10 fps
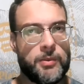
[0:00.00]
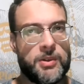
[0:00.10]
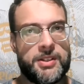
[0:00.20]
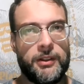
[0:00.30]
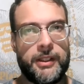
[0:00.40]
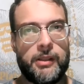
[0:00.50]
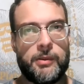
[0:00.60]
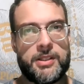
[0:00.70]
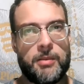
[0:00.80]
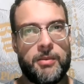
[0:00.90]
And we're still
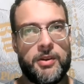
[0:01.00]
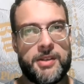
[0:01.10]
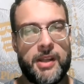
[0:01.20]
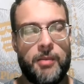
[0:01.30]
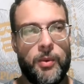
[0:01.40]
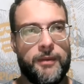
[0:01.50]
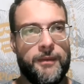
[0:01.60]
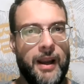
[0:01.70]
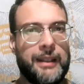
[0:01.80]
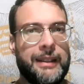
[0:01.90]
dealing with some of those now, but we
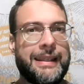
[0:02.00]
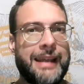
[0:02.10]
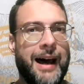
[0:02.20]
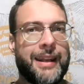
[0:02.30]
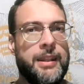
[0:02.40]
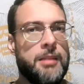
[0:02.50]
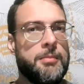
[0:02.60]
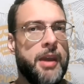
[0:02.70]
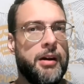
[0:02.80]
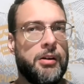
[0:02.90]
finally got in the
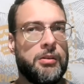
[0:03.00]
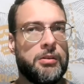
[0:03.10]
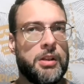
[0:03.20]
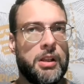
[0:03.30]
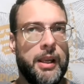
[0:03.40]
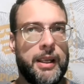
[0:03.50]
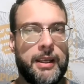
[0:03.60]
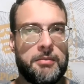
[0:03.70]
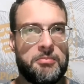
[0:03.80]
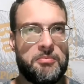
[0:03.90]
mail, like
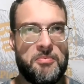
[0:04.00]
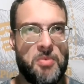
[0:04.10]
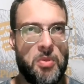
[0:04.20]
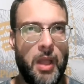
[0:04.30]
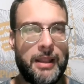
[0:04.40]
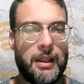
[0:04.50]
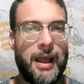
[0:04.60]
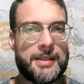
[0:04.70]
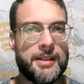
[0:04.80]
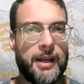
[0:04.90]
late
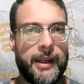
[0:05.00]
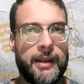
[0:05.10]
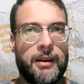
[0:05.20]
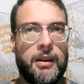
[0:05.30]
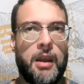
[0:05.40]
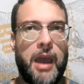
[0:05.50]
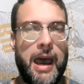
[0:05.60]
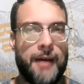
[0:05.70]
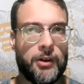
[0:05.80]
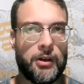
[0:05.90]
last night,
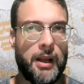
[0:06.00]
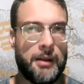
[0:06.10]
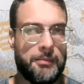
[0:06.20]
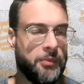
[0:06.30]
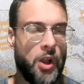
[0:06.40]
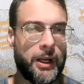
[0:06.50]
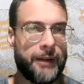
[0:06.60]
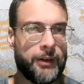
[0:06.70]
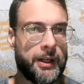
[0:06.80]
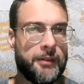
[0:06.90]
long
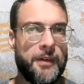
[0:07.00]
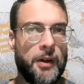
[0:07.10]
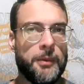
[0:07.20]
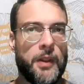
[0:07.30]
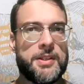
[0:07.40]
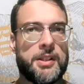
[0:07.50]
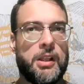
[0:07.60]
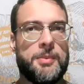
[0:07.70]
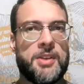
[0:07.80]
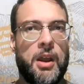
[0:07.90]
after I filmed all these
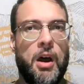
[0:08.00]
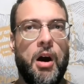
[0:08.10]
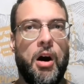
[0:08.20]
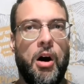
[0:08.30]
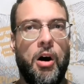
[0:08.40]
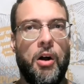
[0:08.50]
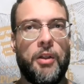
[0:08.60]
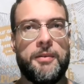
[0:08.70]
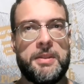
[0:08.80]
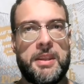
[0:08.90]
clips,
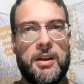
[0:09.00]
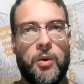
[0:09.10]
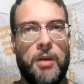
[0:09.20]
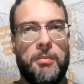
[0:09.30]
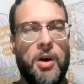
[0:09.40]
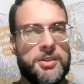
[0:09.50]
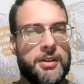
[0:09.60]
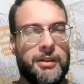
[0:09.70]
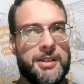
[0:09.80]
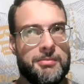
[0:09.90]
all of the equipment, most